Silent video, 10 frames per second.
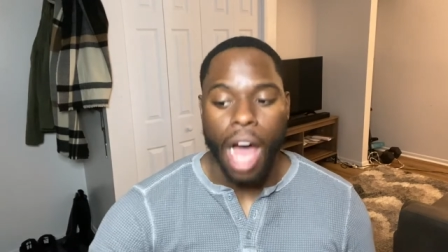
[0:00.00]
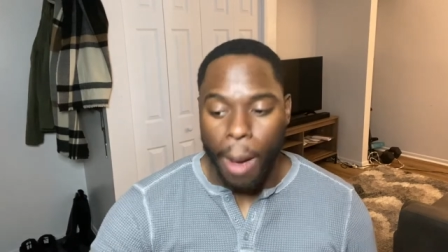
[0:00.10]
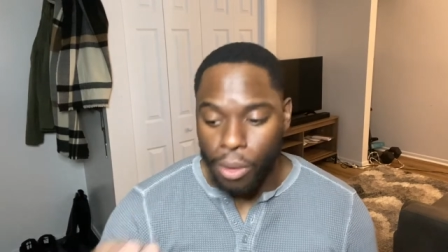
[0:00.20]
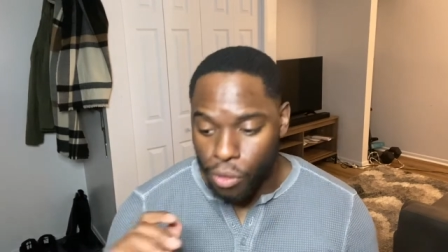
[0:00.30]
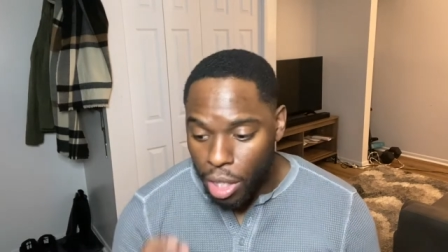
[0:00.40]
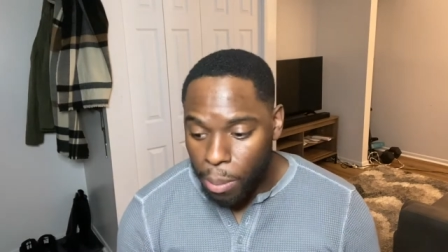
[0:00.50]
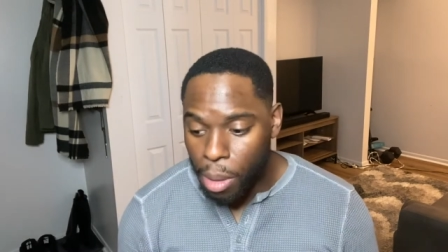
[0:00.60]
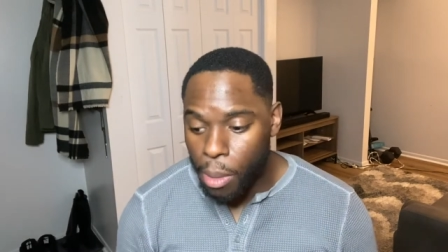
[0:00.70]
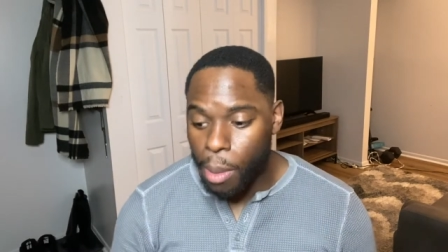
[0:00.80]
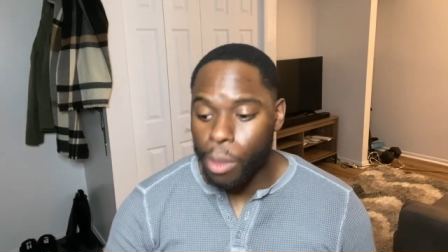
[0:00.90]
I'm gonna really
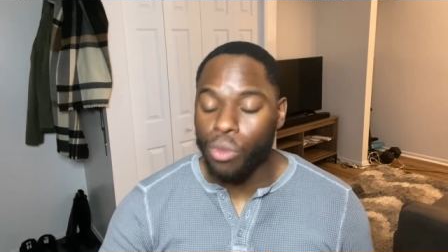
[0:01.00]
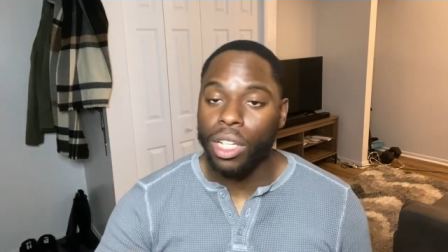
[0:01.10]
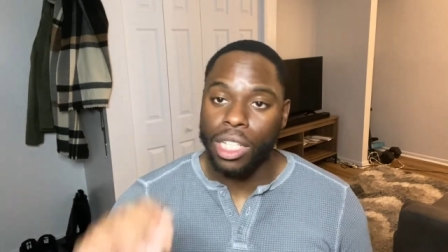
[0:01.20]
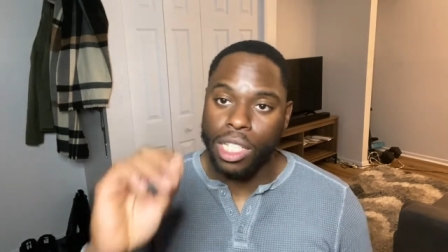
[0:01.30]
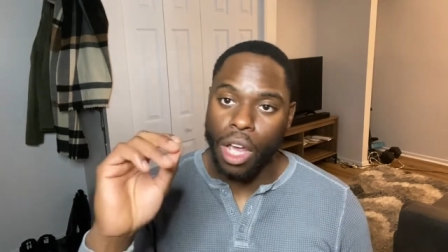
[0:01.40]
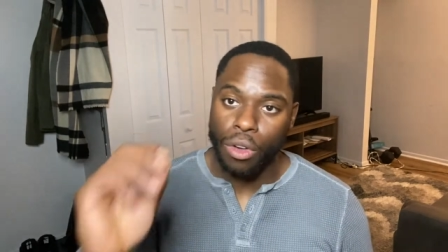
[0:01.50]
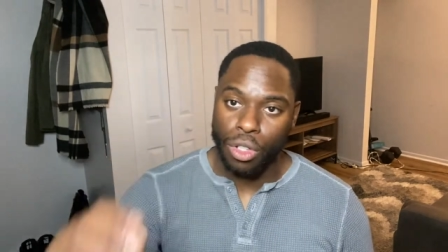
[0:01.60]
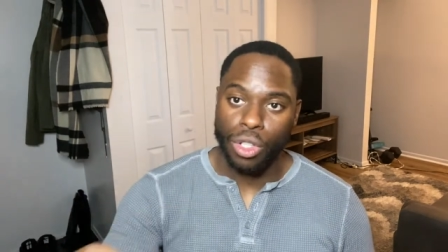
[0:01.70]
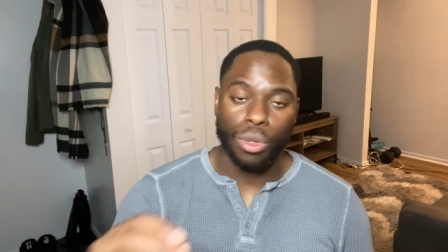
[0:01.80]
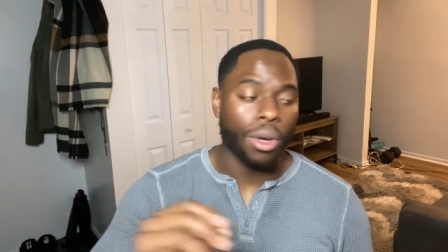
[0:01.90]
promote, I'm gonna really tell
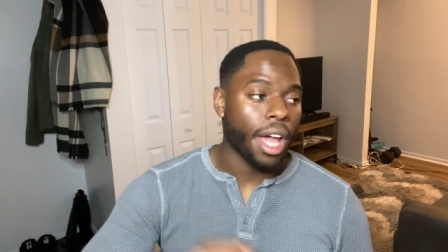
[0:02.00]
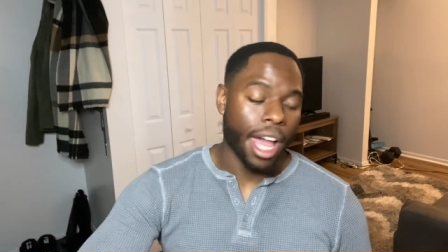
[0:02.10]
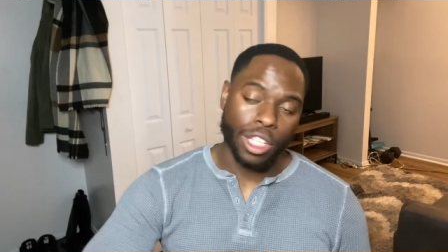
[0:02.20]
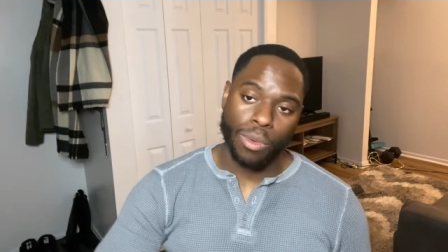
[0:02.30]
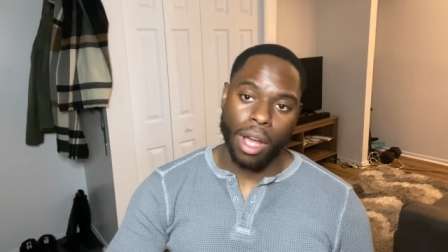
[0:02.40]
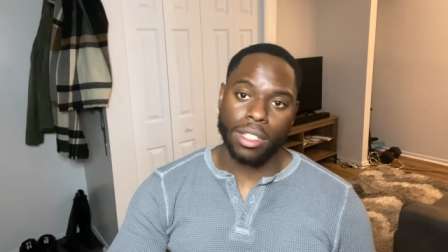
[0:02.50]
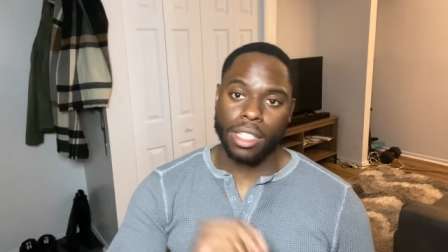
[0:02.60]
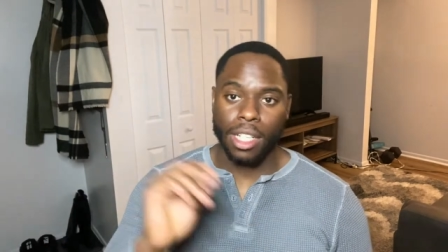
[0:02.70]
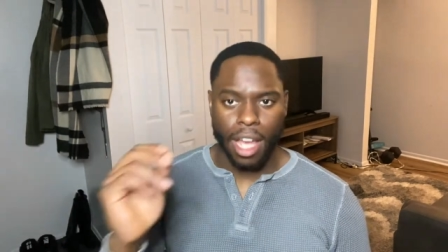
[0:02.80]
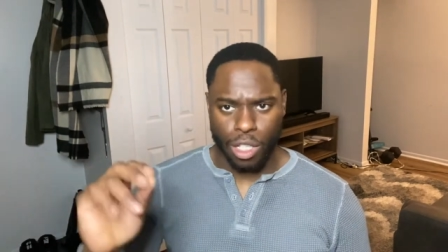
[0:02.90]
you X, Y, and
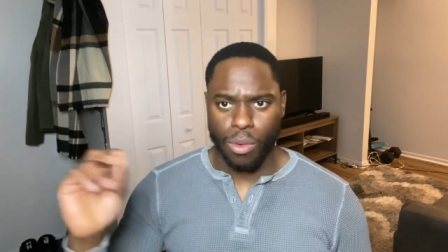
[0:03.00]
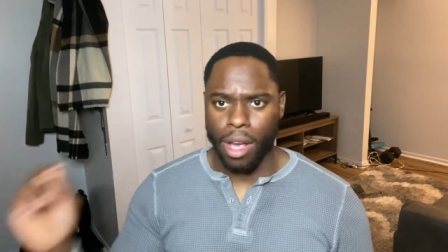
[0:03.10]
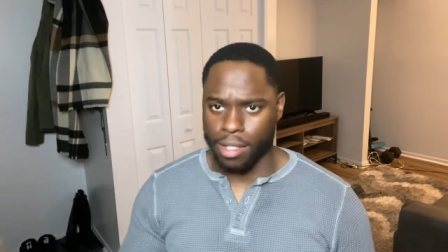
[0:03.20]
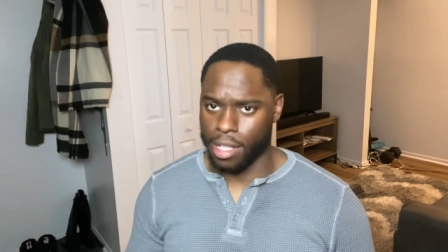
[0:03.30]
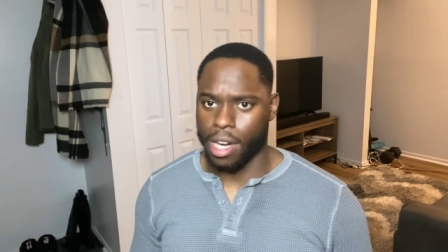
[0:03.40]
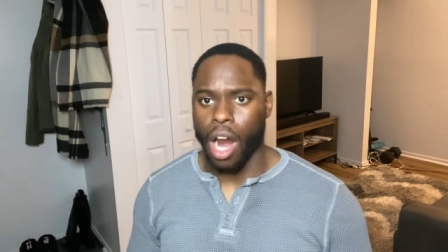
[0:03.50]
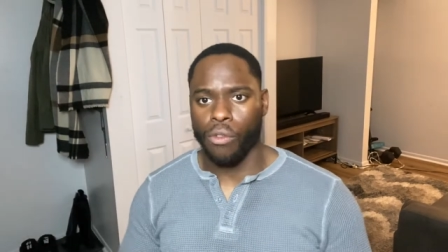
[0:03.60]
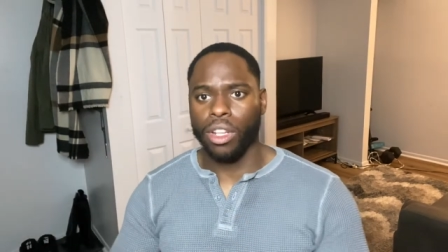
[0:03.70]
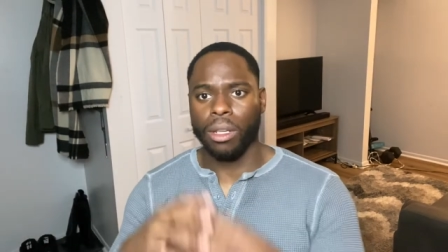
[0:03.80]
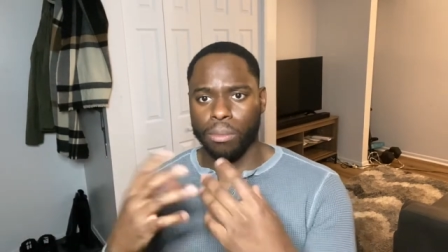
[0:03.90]
Z, X, Y, and Z. I
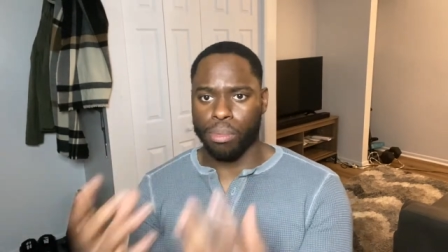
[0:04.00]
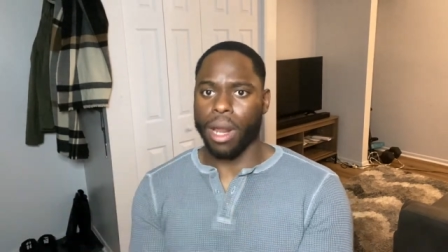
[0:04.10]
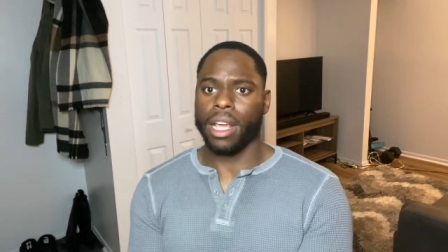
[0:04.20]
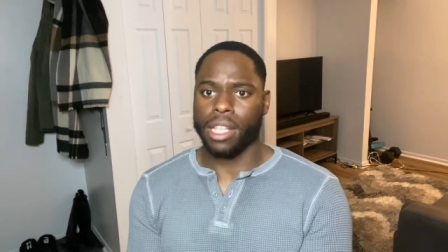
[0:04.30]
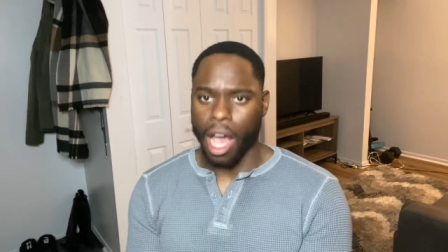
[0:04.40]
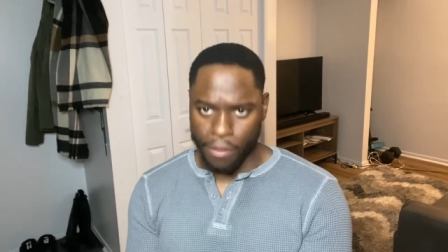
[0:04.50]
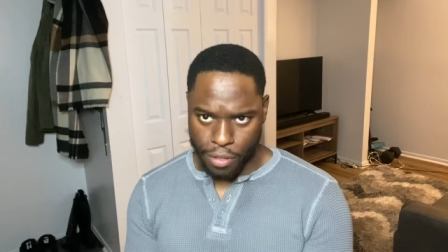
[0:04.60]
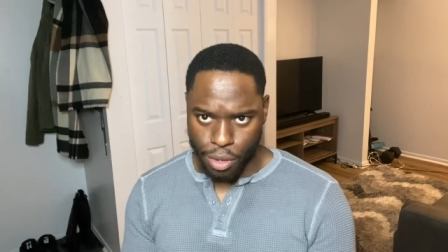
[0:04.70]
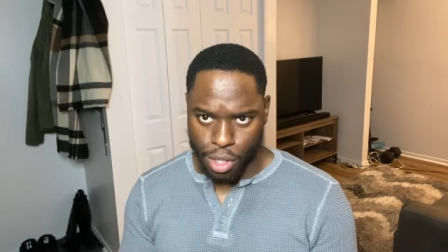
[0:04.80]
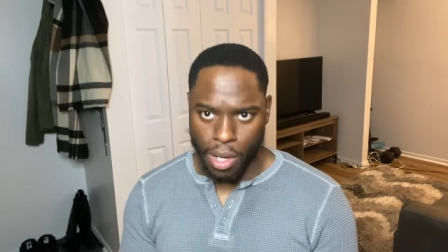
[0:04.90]
really break it down for you
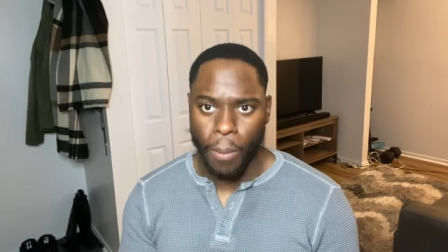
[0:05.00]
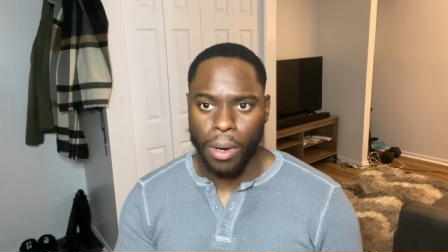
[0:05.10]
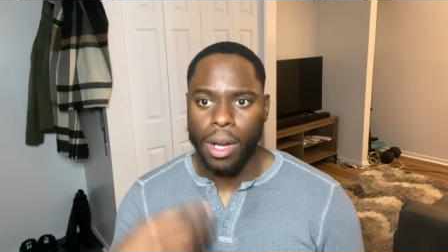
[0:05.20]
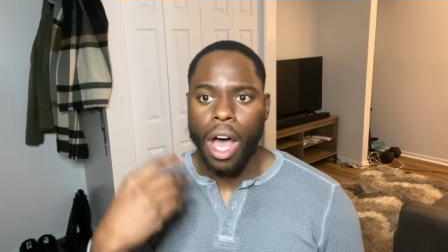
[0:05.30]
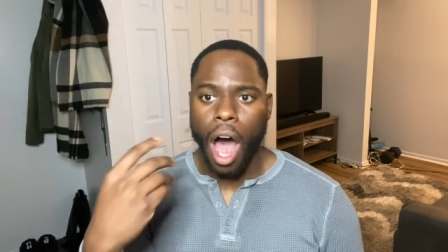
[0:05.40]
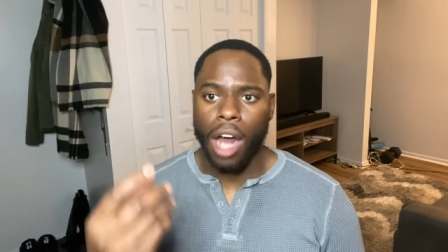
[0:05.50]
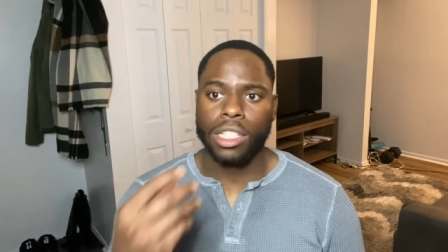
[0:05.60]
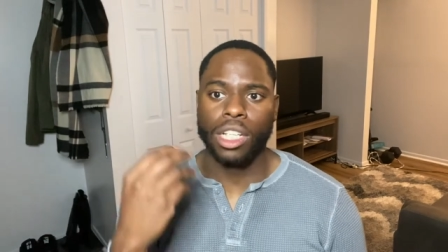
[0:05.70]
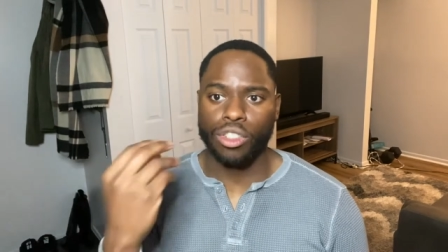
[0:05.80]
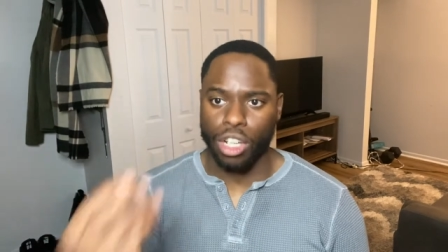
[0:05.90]
because I want
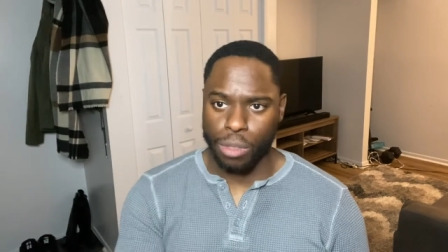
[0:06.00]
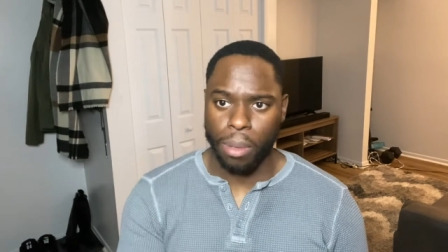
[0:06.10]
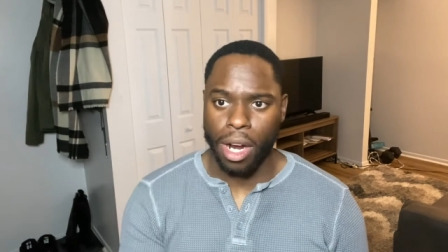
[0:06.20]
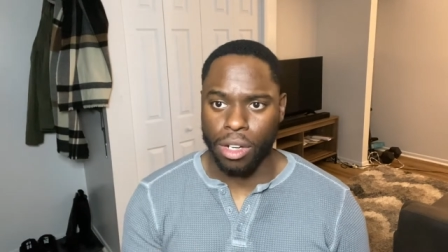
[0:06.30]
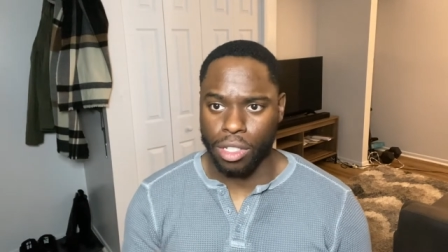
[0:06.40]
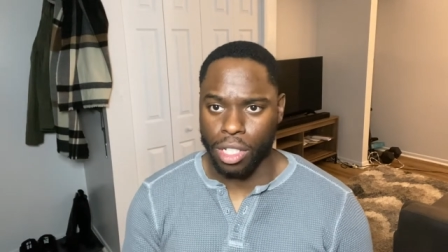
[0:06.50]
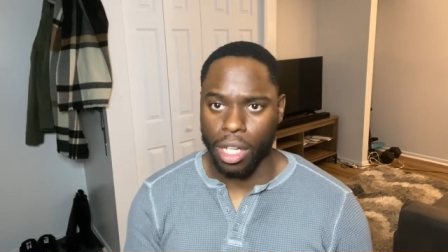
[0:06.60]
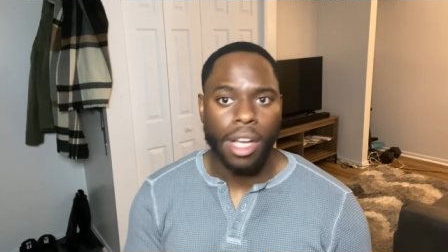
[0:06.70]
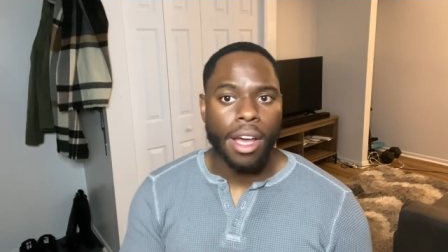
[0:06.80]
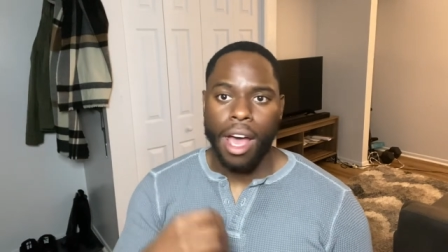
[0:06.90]
honesty, transparency.
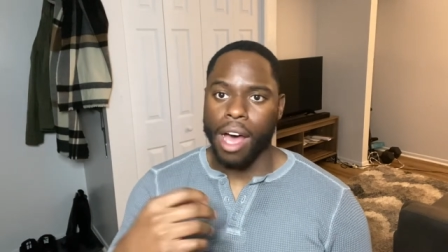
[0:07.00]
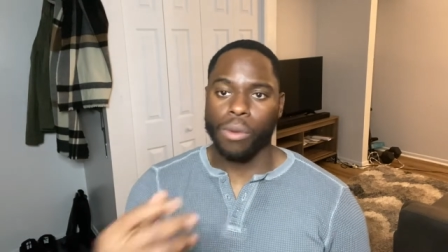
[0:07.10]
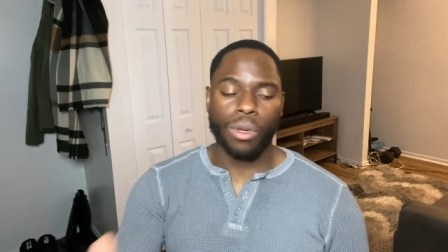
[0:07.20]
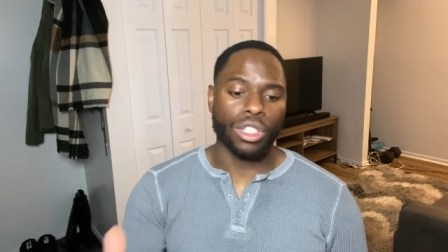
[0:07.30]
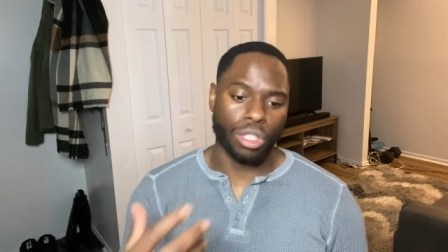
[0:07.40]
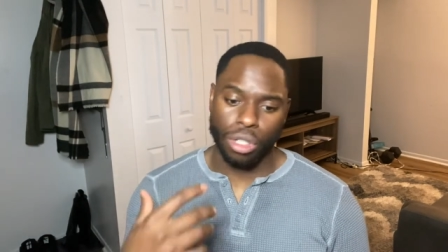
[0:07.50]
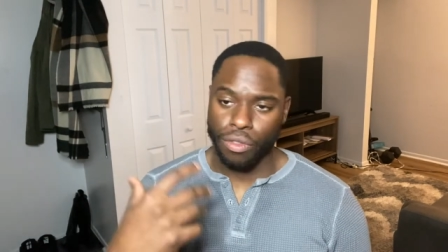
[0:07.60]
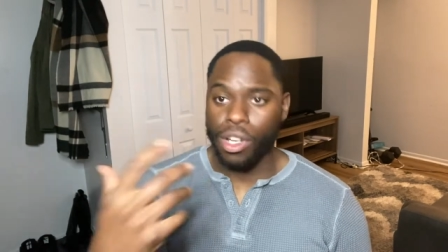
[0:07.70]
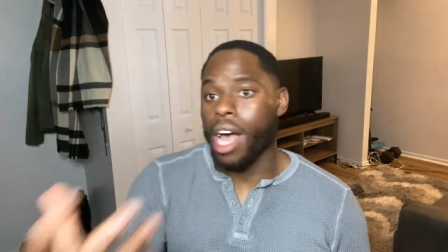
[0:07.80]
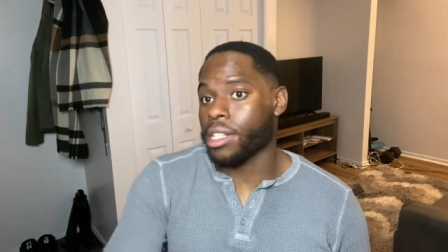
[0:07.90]
I want you, if you
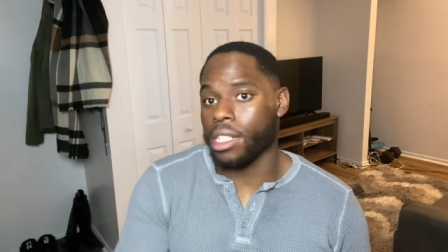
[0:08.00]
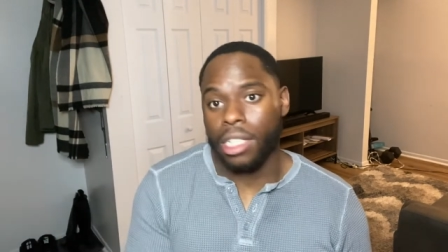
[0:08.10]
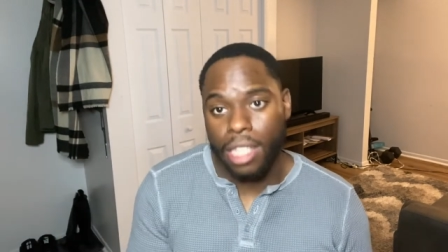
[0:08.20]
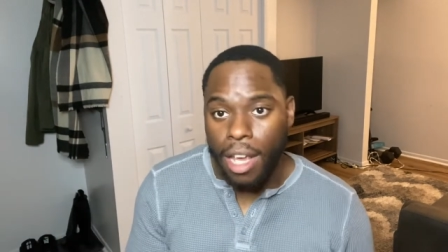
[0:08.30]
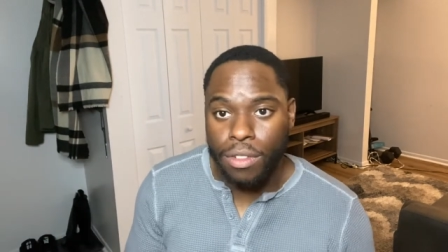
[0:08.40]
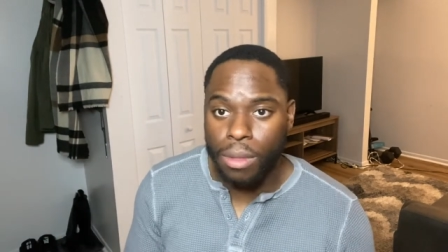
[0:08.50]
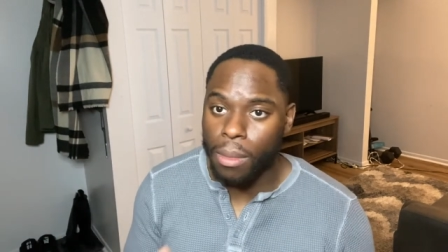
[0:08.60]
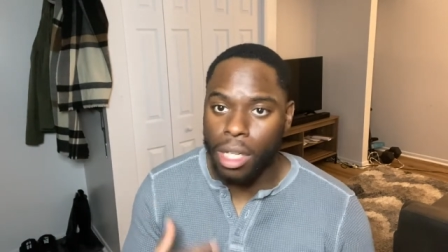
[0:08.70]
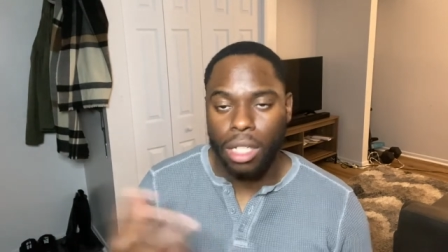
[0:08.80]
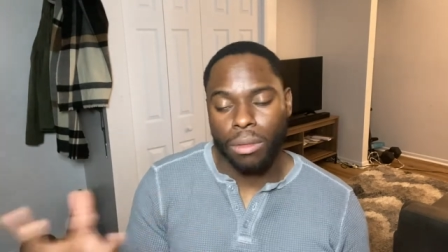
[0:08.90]
guys could save some
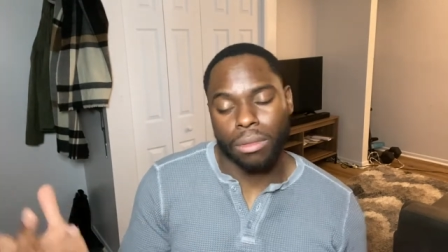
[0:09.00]
money,